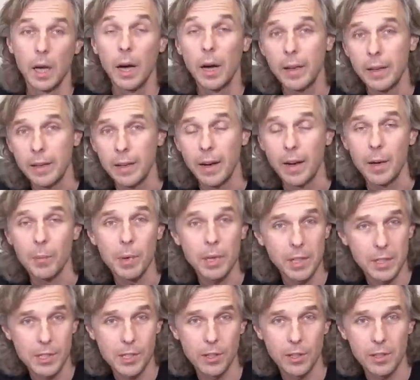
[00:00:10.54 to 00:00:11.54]
Hi, I'm
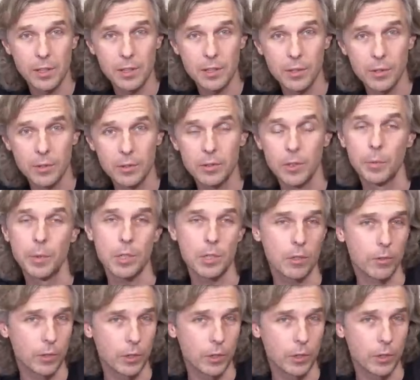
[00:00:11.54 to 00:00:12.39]
Alex Kolaskov, commercial